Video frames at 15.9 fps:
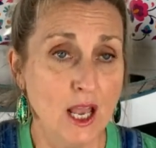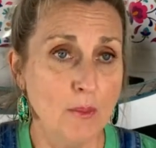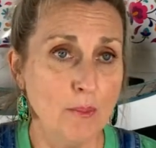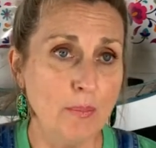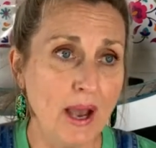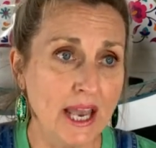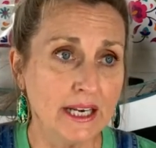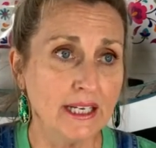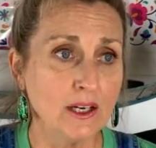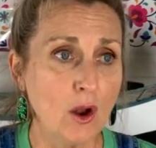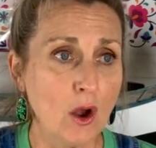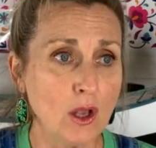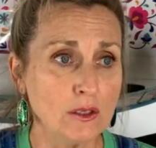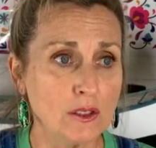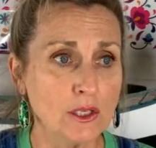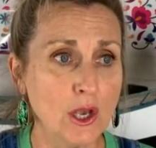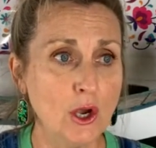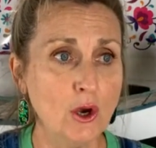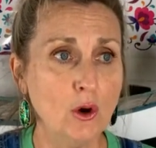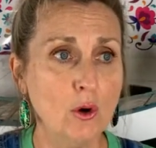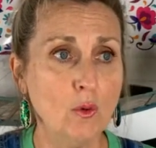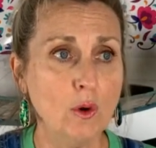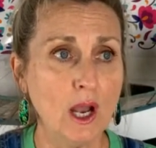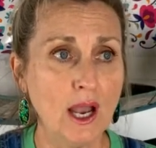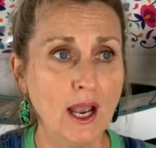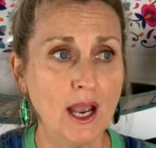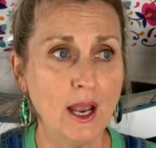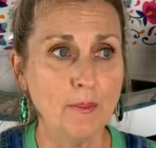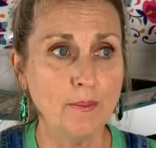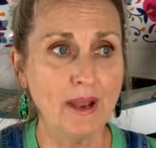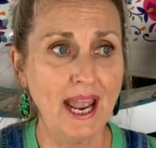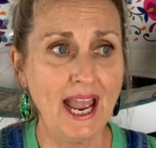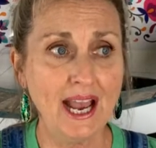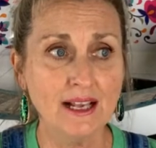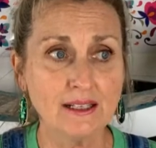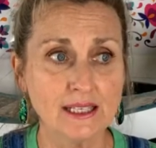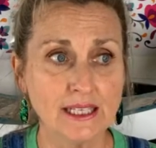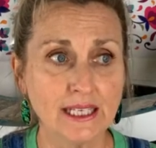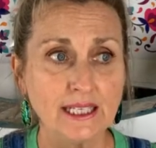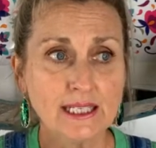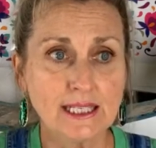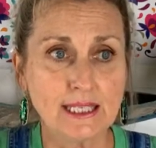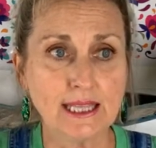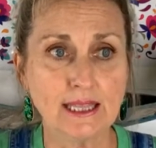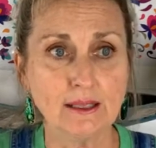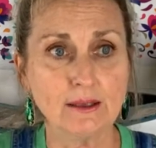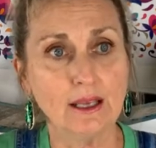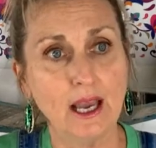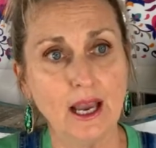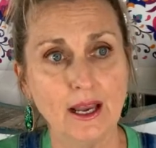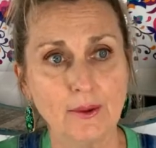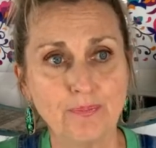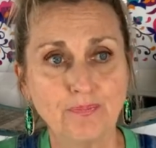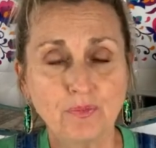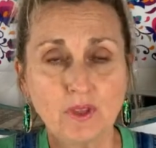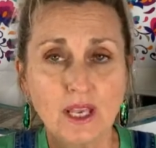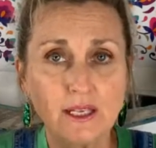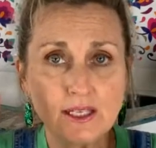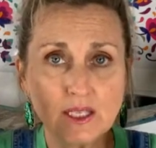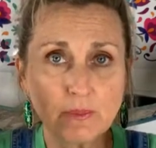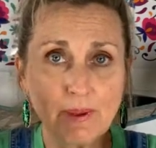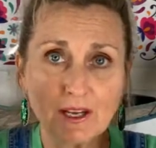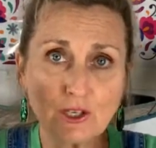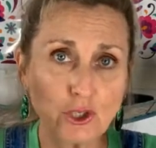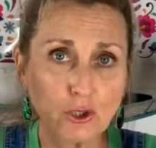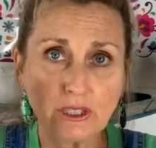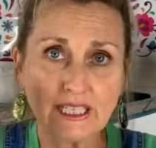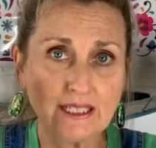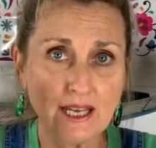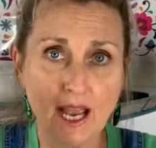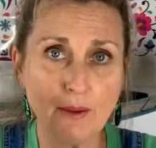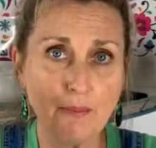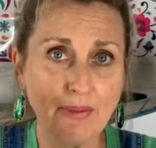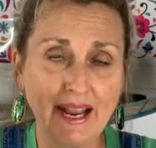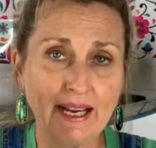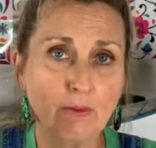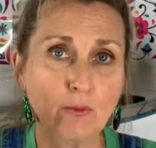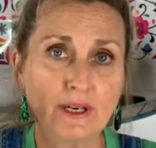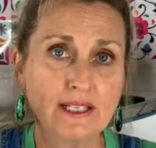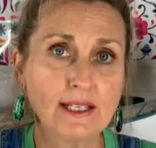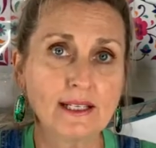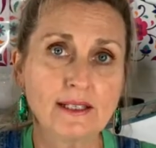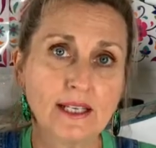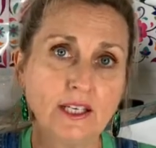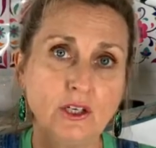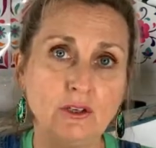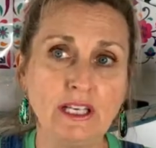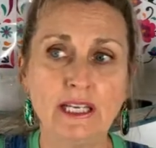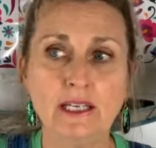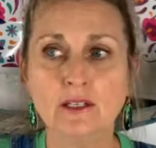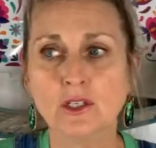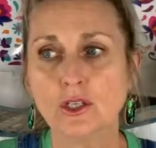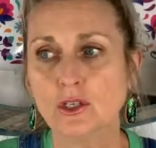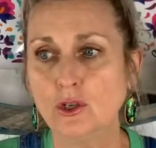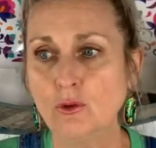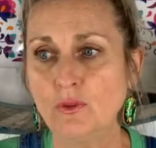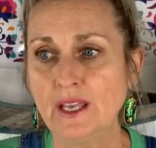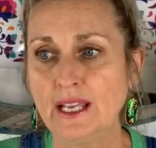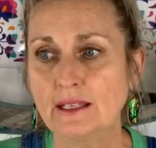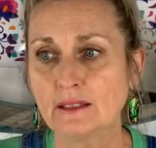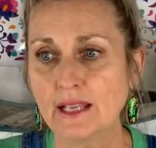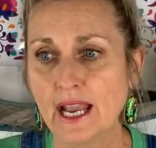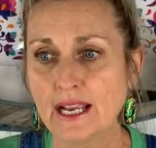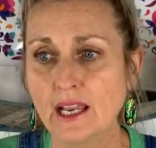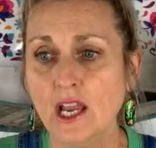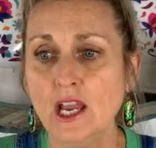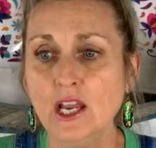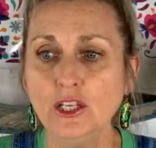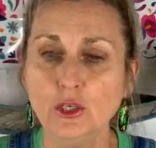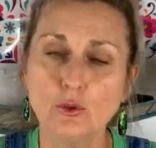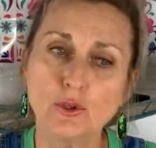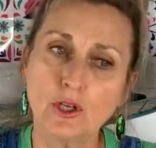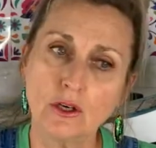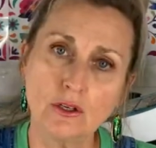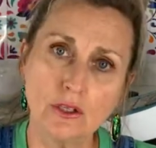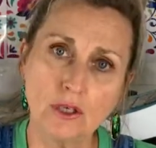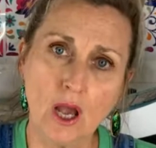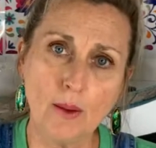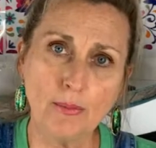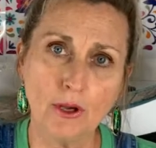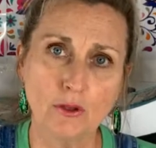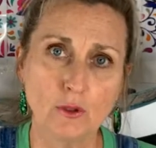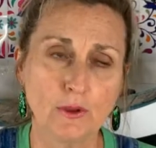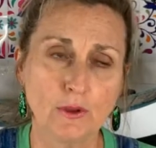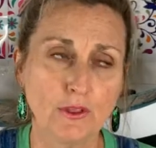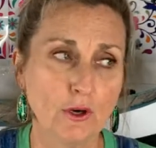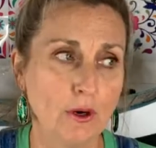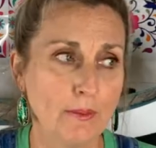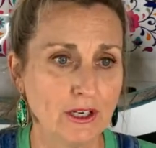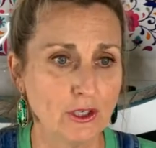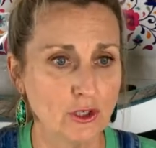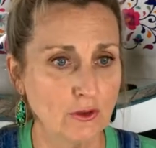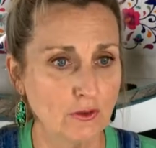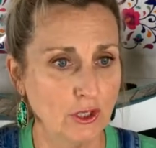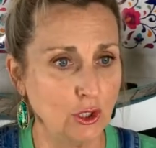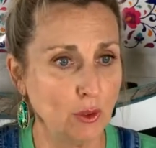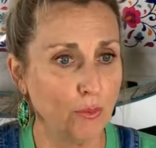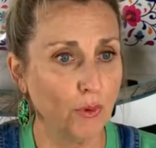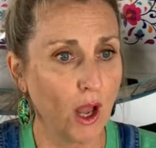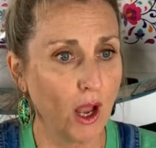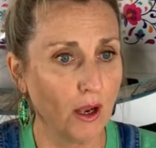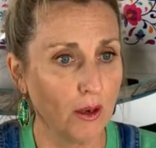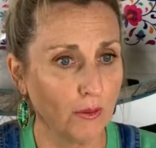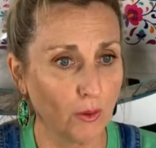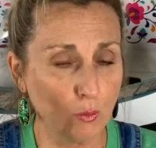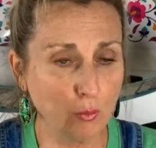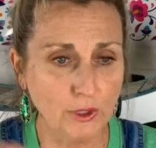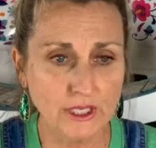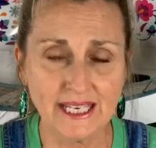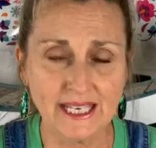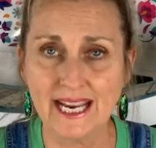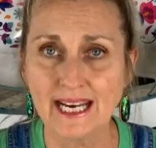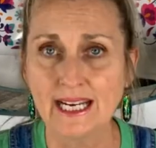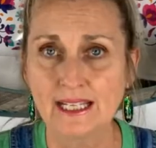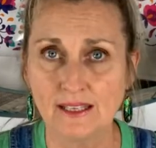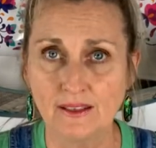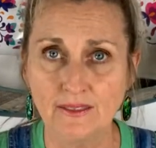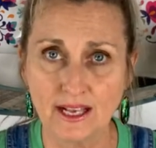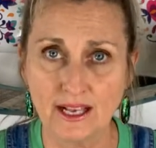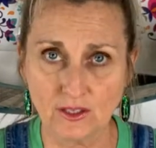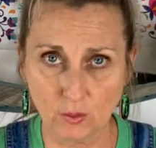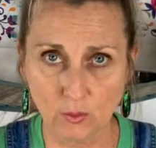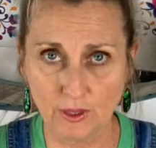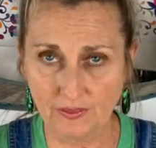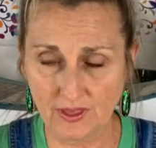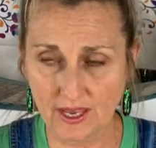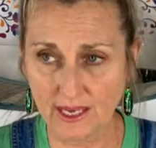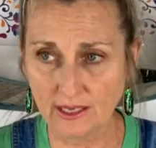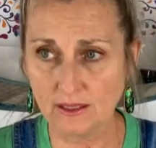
But it also um, has its uh, specialty type paint reasons that you need to do things like use certain top coats with it or make sure that you block wood tannins and that sort of thing.